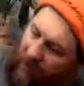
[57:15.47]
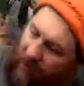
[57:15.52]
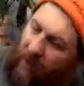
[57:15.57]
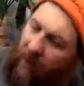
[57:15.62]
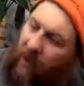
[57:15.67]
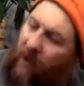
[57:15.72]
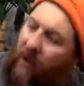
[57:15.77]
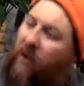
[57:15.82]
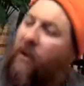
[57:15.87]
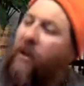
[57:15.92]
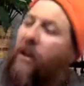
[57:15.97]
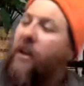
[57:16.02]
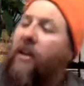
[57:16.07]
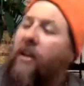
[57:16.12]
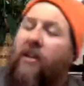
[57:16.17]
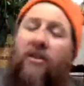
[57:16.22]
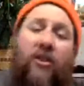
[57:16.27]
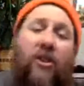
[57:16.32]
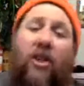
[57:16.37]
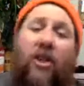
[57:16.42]
It's just
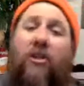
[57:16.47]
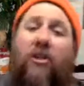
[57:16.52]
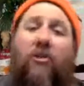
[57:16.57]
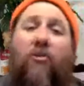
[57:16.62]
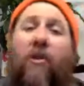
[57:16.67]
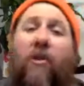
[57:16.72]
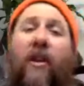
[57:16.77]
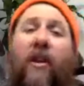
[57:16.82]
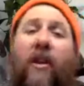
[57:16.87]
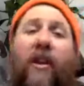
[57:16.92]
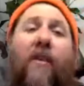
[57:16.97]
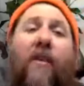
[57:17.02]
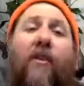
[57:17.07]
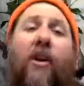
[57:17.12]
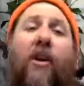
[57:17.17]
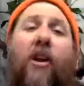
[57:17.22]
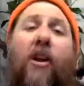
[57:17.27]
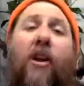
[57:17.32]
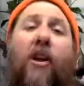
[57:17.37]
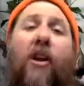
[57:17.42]
whenever
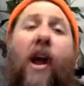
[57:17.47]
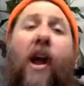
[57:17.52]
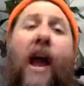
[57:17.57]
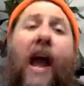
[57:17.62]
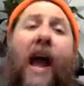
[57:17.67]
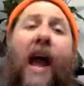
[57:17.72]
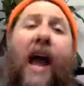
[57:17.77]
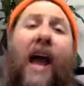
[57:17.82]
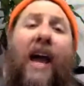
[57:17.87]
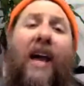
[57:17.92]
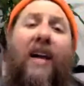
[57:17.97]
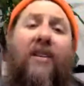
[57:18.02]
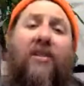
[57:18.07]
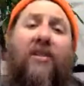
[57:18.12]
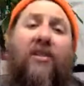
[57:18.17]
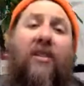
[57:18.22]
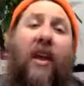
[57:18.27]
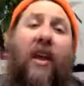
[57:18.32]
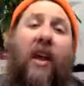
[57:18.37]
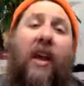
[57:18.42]
I
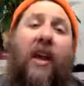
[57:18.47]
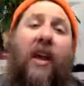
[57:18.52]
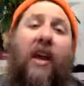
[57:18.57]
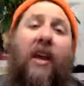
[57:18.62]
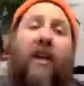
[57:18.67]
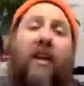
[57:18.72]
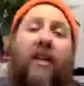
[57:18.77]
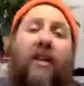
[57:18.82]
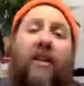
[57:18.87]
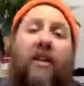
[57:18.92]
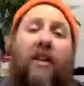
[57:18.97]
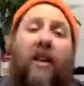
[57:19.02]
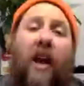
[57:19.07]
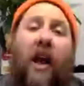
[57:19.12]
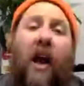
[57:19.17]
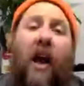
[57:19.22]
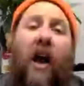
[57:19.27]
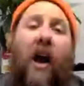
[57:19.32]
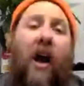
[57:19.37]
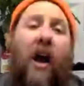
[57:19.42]
stand on
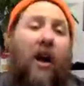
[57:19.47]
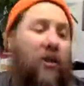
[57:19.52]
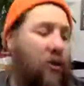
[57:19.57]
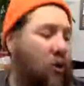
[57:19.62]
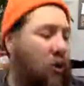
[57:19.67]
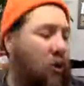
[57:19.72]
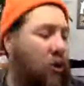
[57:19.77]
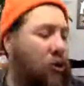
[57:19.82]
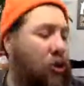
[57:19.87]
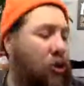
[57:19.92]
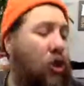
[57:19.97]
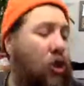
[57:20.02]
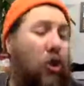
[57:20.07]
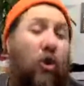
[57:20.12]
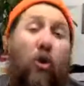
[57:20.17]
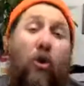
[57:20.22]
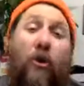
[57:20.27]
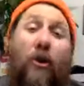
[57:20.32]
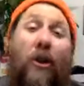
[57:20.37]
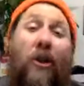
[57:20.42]
your
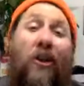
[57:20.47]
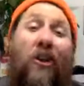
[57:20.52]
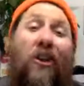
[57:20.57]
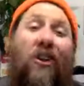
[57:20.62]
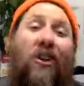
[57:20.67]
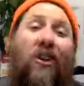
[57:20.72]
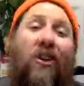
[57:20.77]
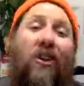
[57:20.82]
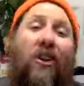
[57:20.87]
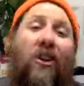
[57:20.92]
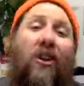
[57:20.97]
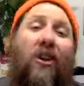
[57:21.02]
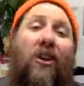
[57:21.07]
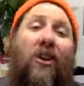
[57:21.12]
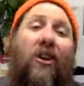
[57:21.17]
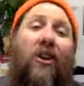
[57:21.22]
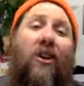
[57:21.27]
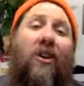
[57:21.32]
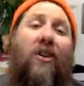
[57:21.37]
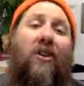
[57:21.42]

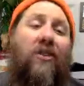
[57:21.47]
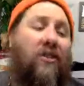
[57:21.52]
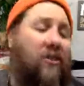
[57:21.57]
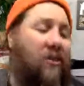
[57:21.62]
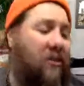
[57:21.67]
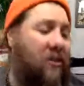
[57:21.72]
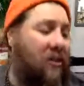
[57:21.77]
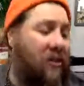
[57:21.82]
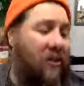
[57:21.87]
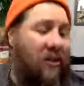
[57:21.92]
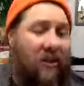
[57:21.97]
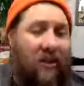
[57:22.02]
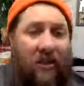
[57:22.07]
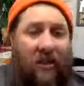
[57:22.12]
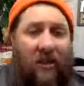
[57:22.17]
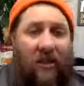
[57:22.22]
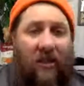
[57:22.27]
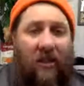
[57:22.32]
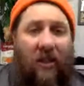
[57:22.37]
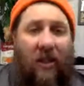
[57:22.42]
shoulders,
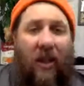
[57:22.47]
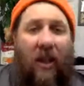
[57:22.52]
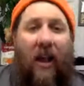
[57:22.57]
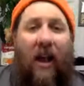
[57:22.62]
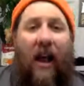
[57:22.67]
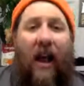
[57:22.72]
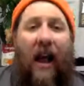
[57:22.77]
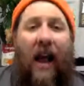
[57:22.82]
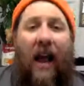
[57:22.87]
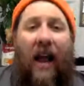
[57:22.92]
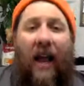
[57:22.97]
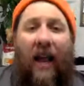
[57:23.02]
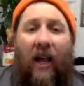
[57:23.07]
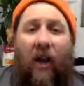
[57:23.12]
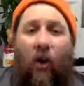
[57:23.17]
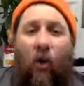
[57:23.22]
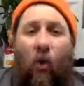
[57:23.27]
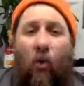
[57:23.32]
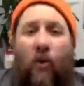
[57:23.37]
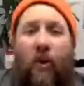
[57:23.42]
I
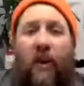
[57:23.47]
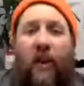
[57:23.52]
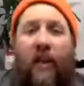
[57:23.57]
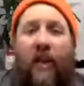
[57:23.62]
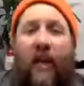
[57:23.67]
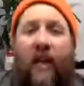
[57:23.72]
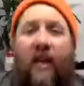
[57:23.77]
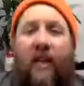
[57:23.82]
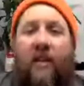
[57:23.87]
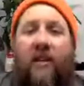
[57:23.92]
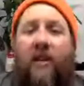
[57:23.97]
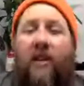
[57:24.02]
only end up